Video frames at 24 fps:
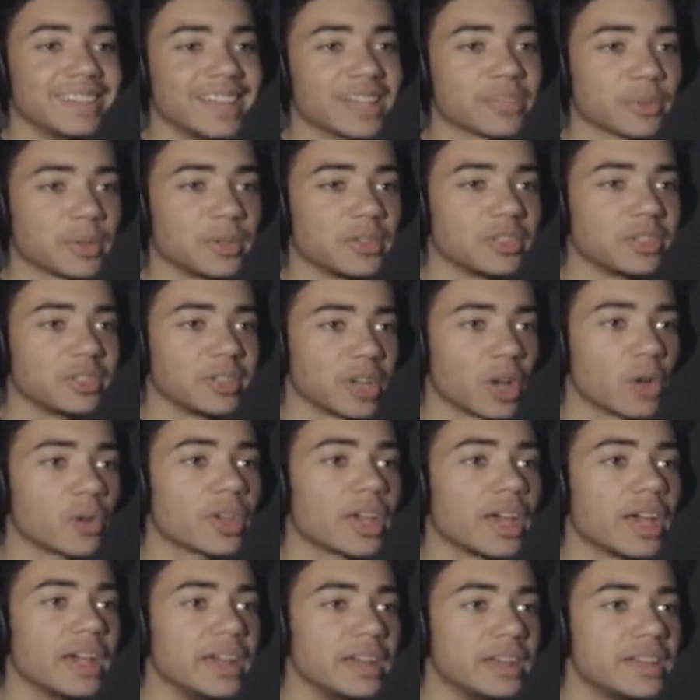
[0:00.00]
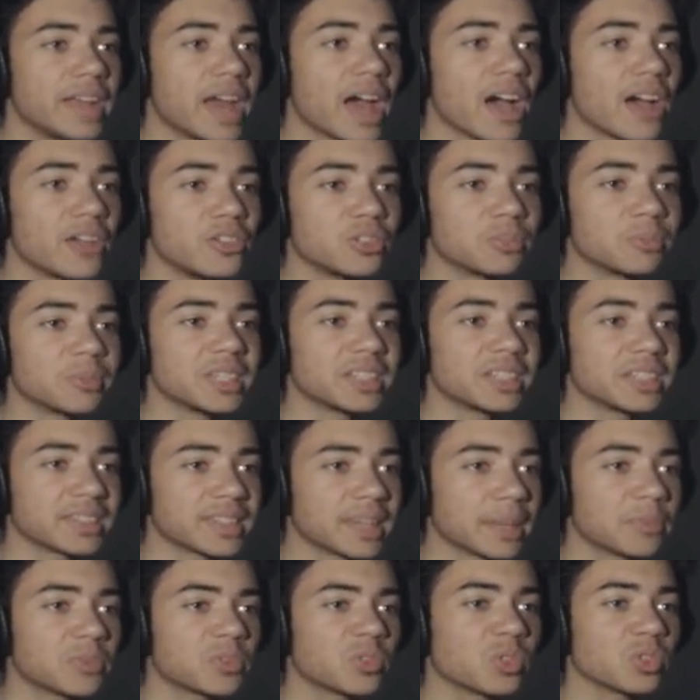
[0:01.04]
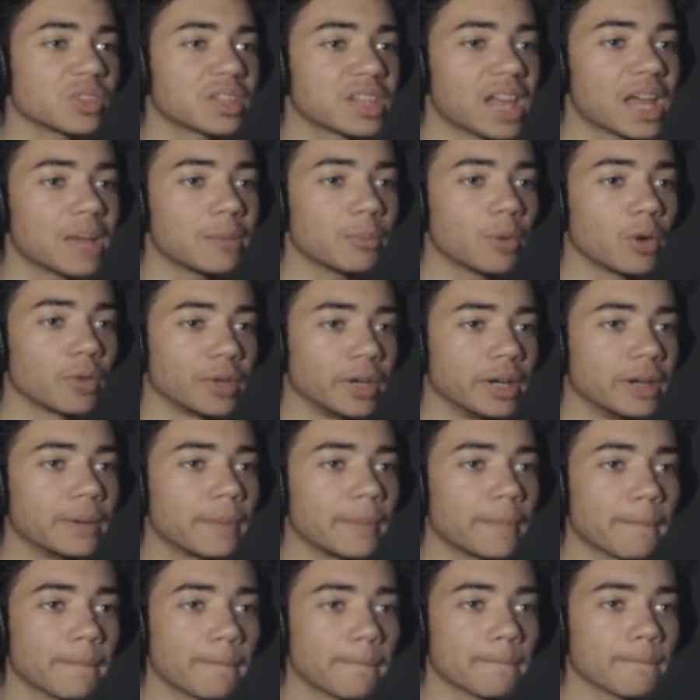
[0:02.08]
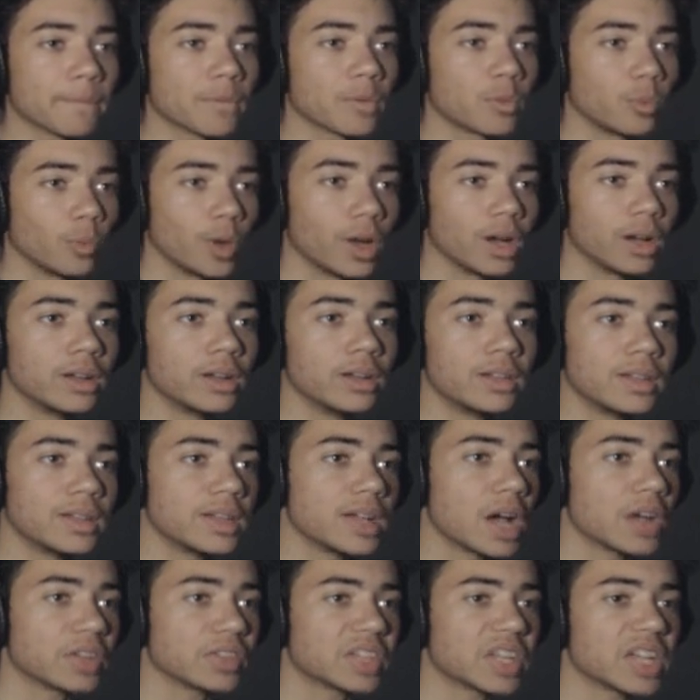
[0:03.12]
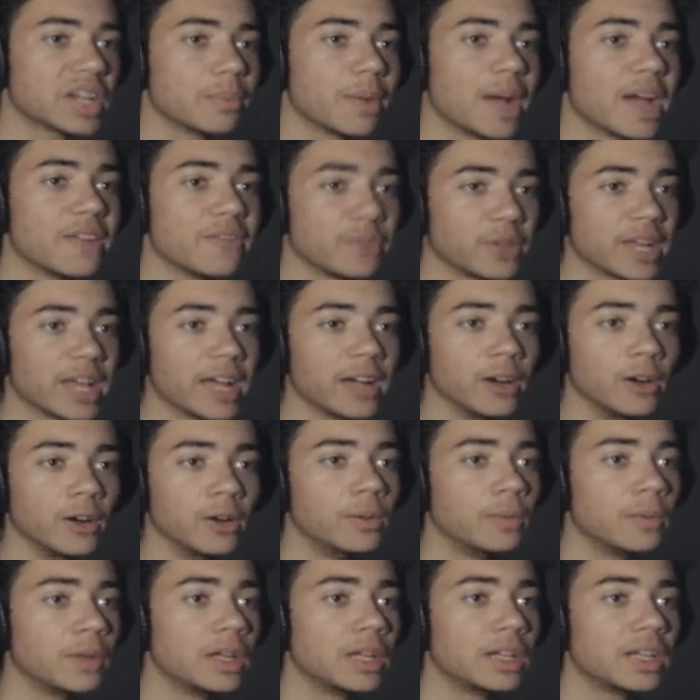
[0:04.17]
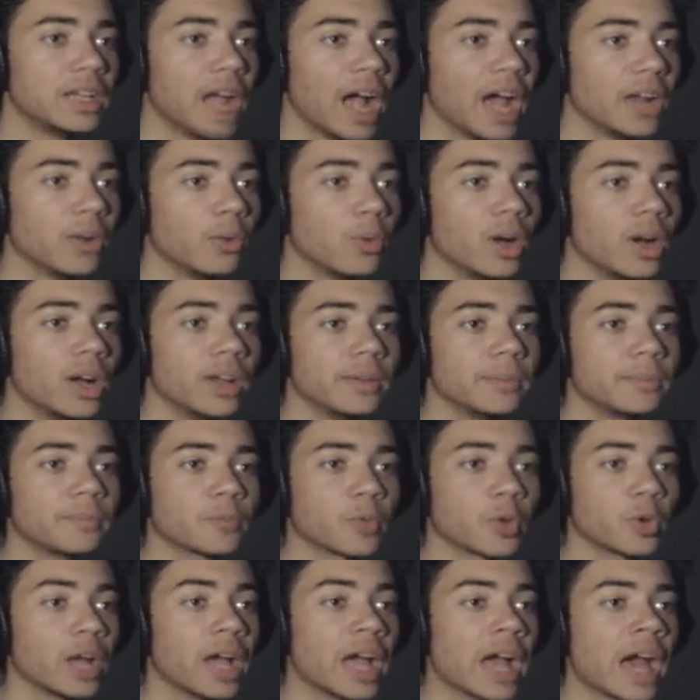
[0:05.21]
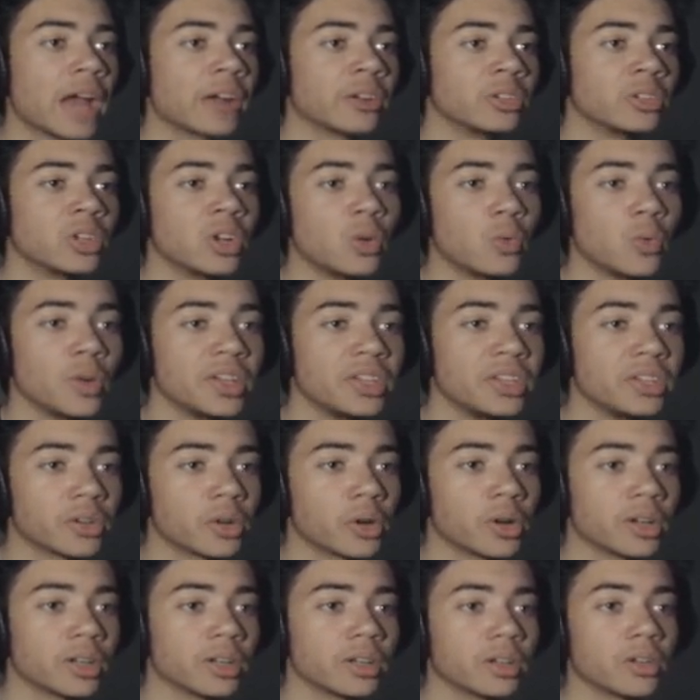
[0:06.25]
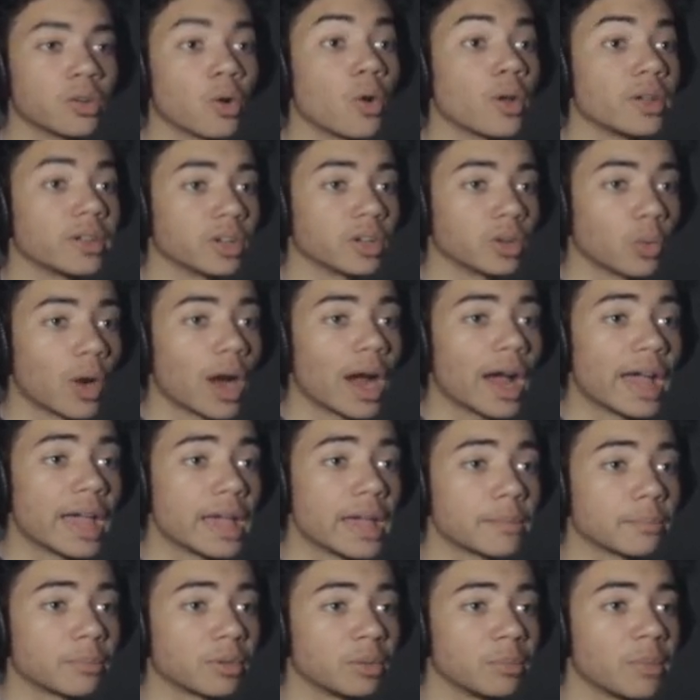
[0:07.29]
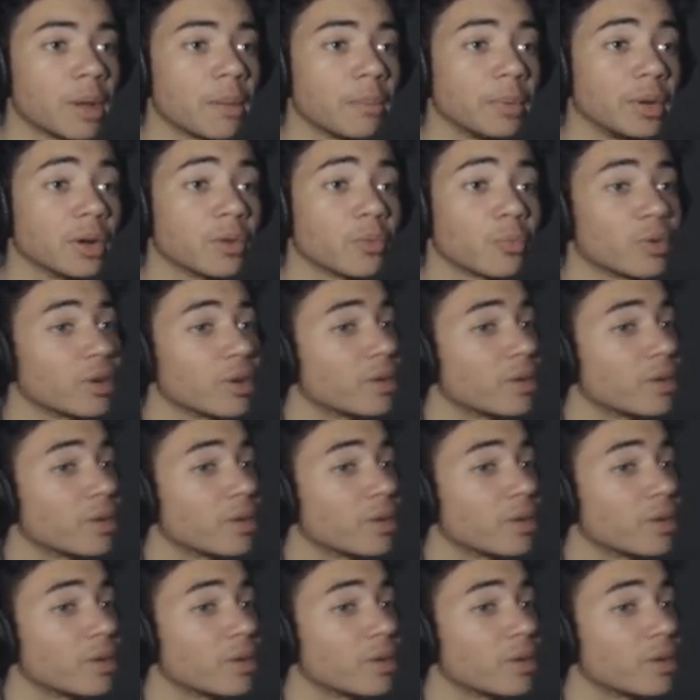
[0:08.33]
That's what he's using. Okay, now use me as a step stool to climb over. Well, I'll say goodbye for now. I don't want, or I don't know what you're going, to, going or why, but remember,